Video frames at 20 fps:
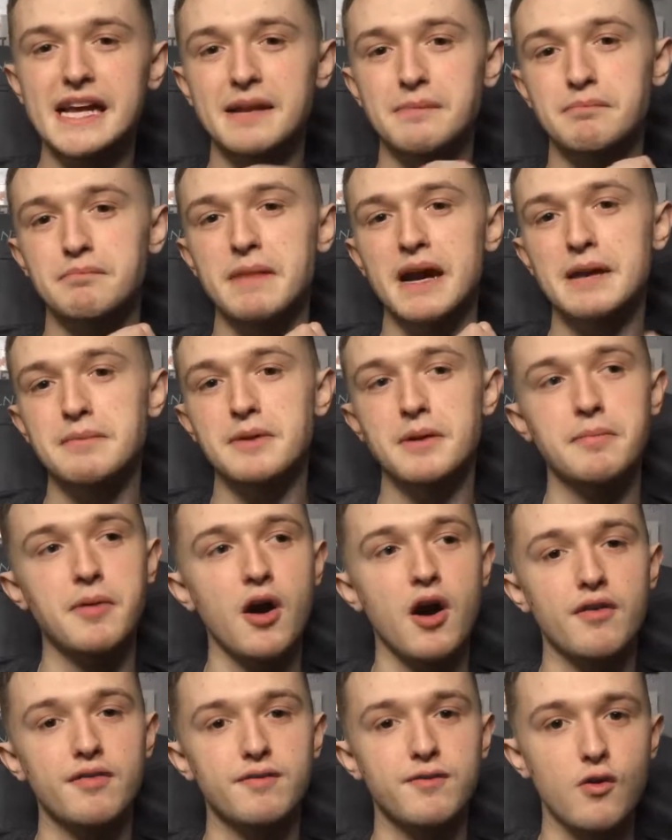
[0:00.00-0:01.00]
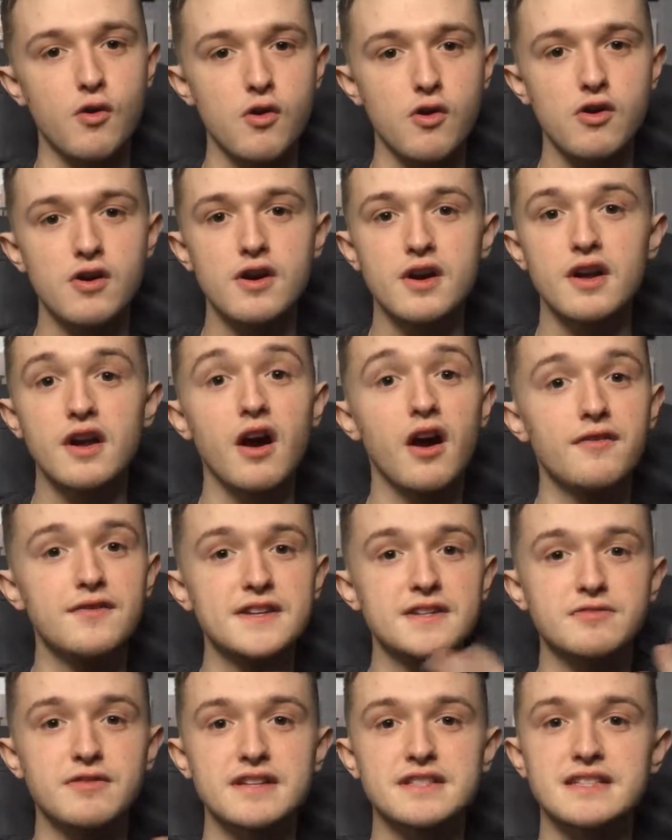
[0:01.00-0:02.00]
and maybe a part 4 of
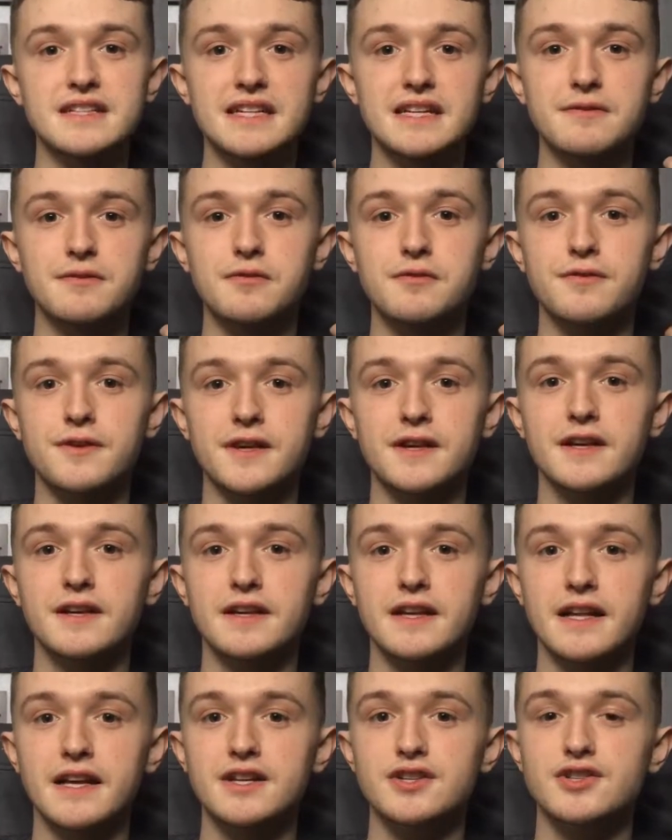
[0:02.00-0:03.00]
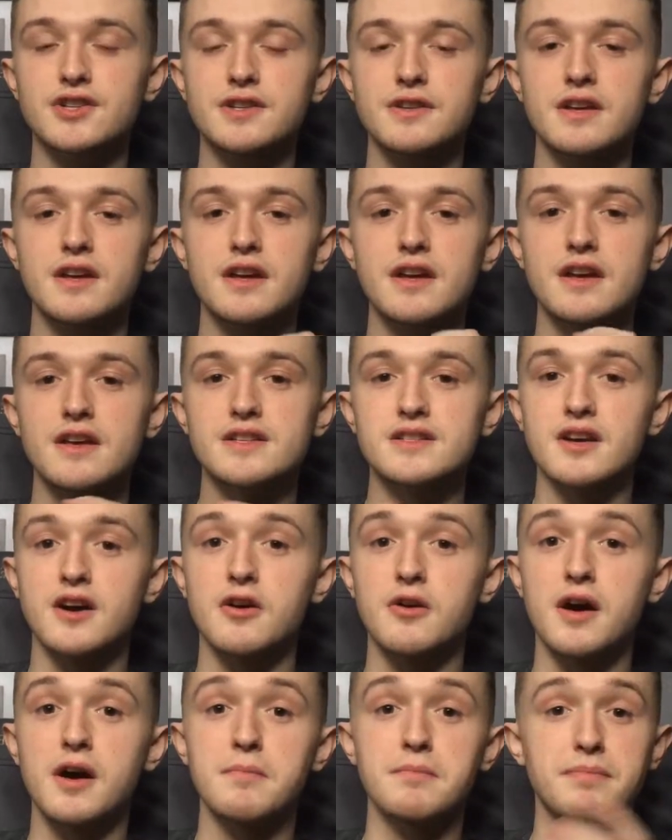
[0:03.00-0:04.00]
this Resident Evil figure collection,
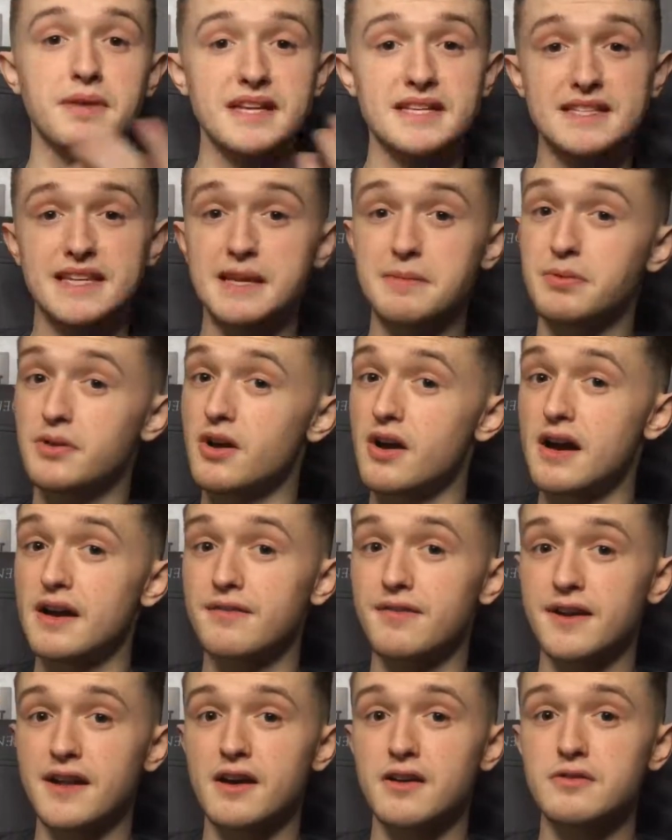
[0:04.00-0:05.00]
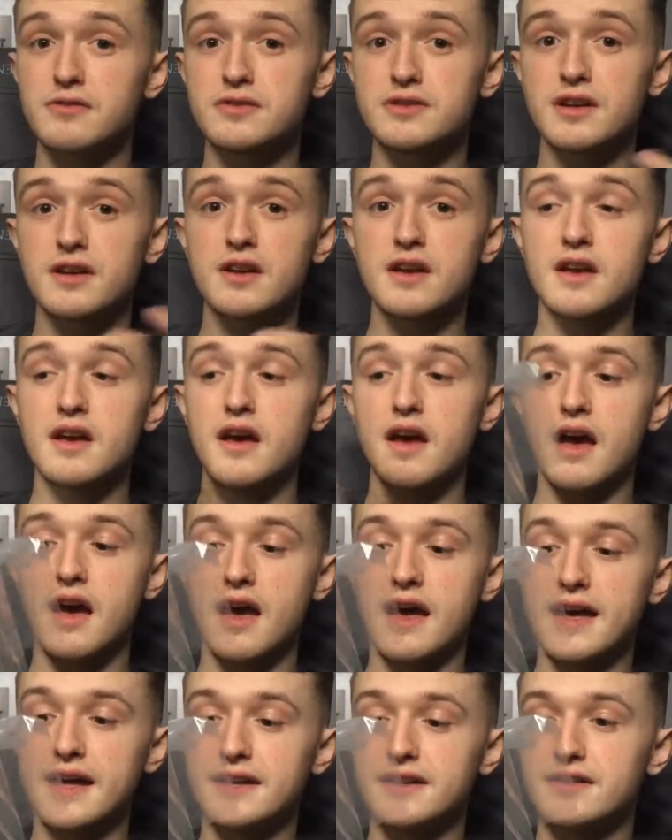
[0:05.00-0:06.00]
so please keep an eye out for those.
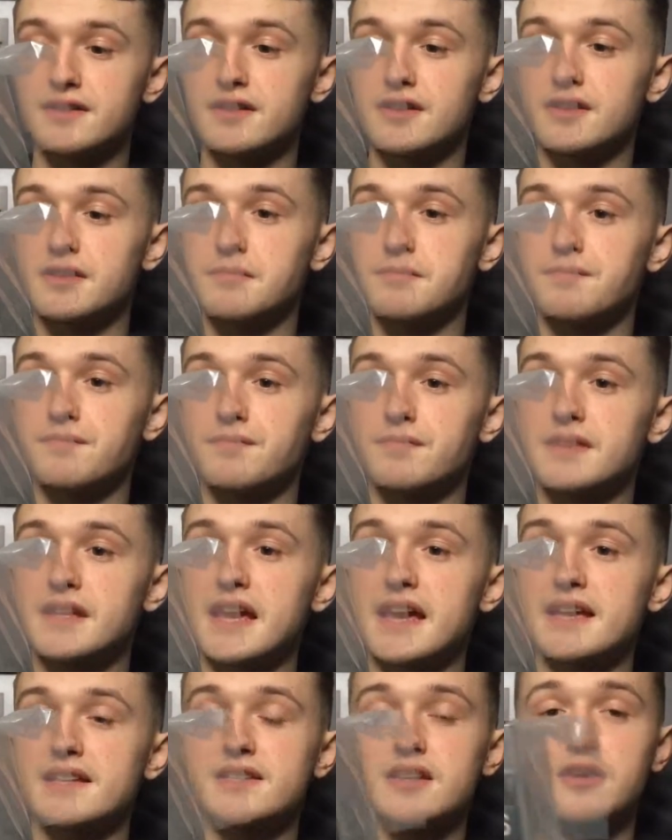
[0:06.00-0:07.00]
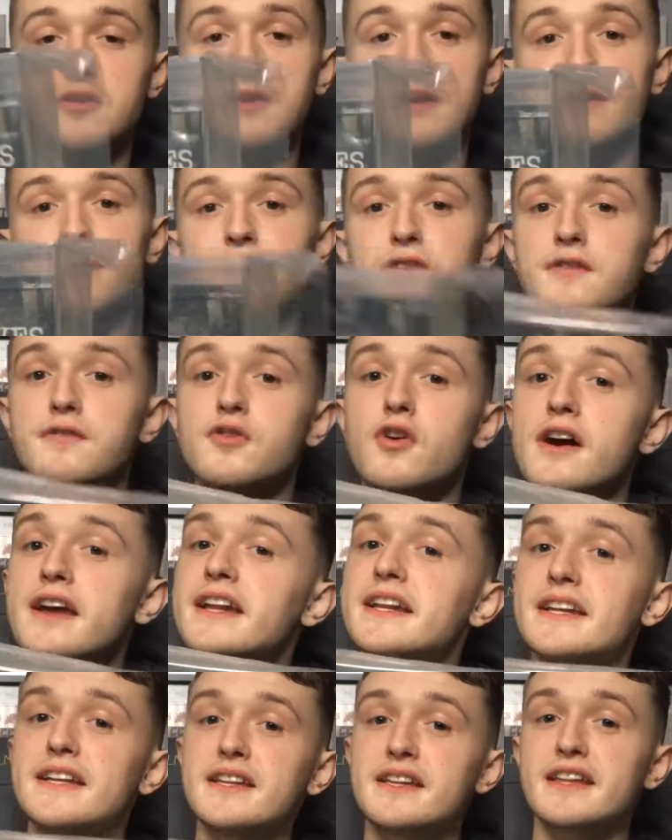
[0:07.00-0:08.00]
And yeah, so if you've got
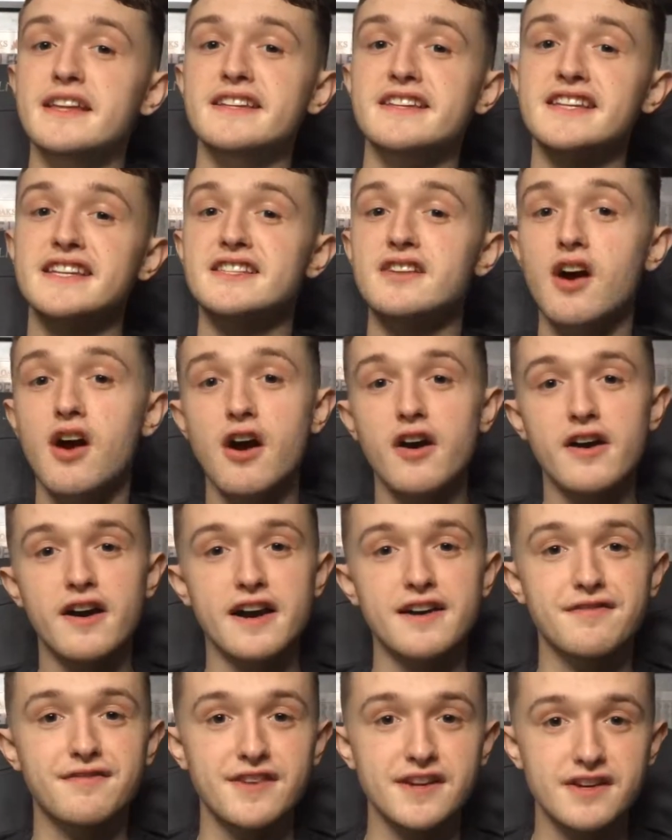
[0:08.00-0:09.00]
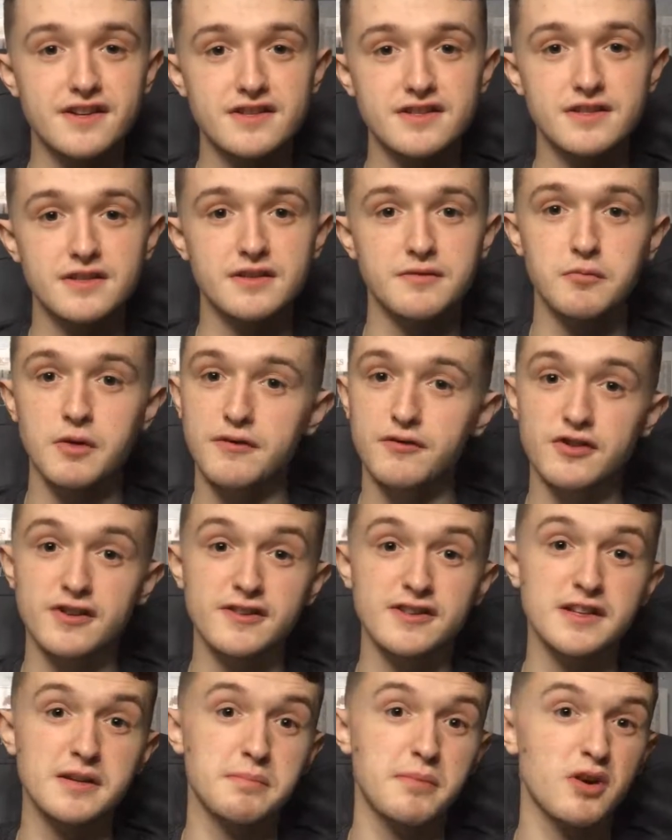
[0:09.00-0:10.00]
any of these archive figures, whether
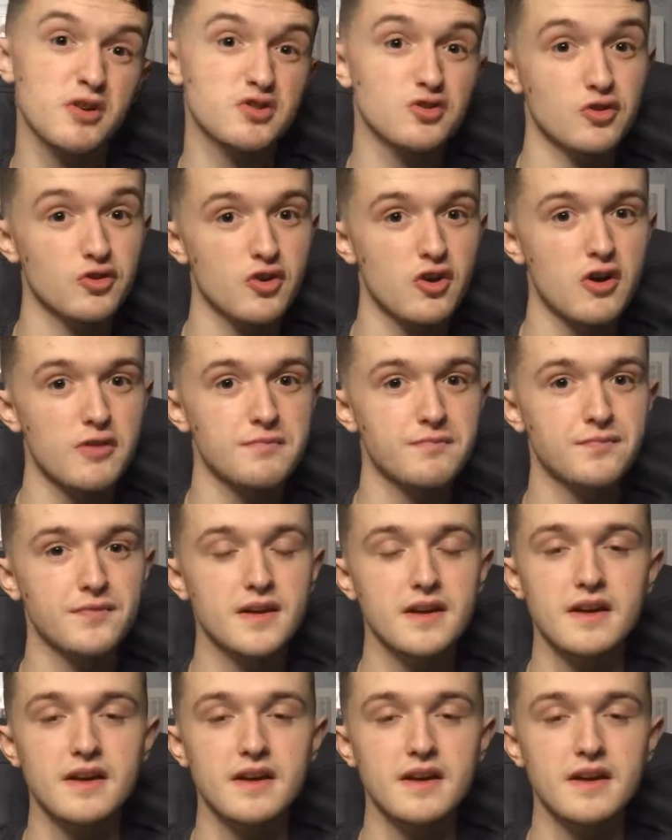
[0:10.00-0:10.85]
they're in the box or not,